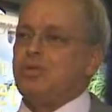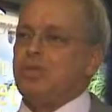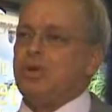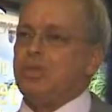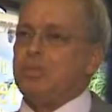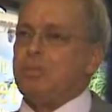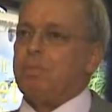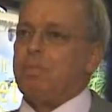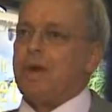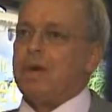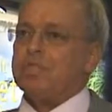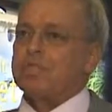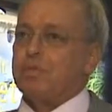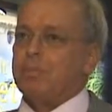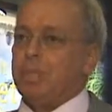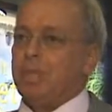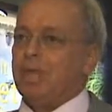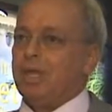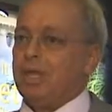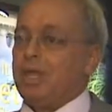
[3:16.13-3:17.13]
with the
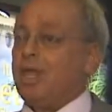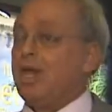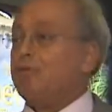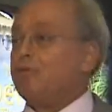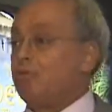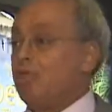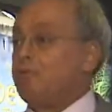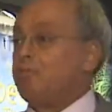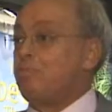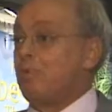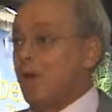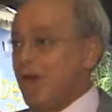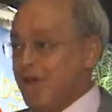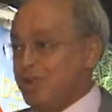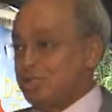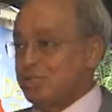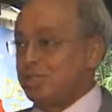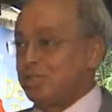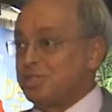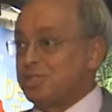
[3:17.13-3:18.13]
possibility of
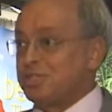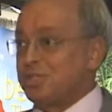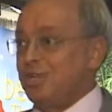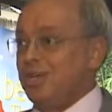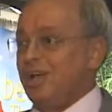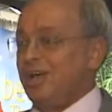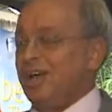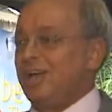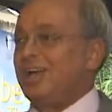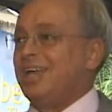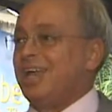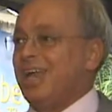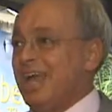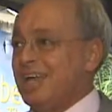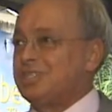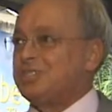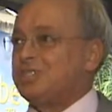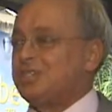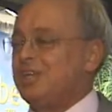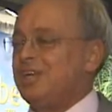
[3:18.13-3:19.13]
reprisals
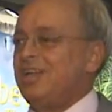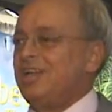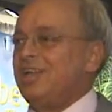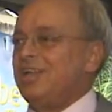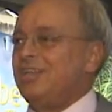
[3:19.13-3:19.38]
against